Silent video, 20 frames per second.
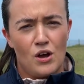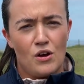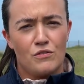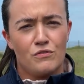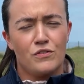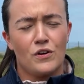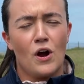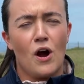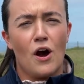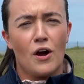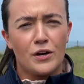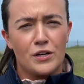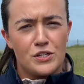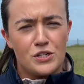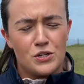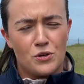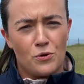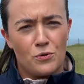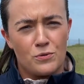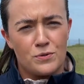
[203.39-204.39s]
For hogget
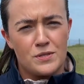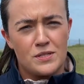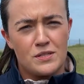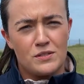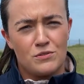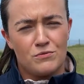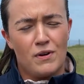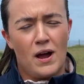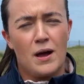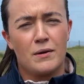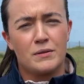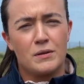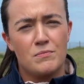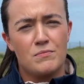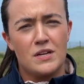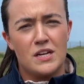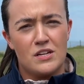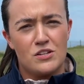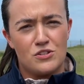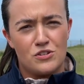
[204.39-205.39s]
ewes, the ram can
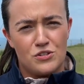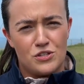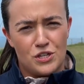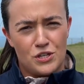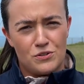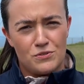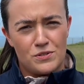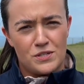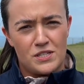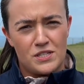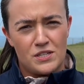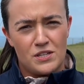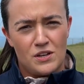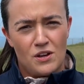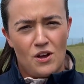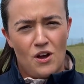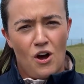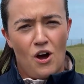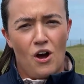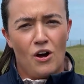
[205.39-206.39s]
be introduced
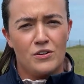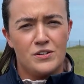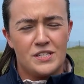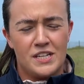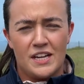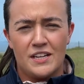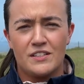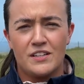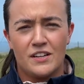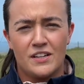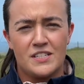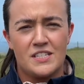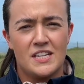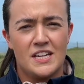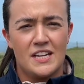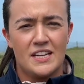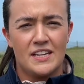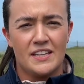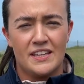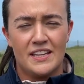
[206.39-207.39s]
on day
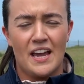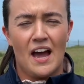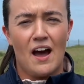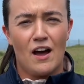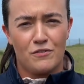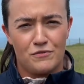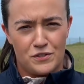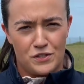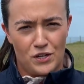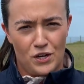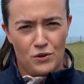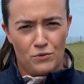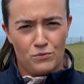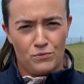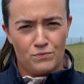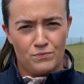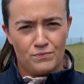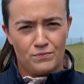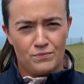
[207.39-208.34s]
13 in the afternoon.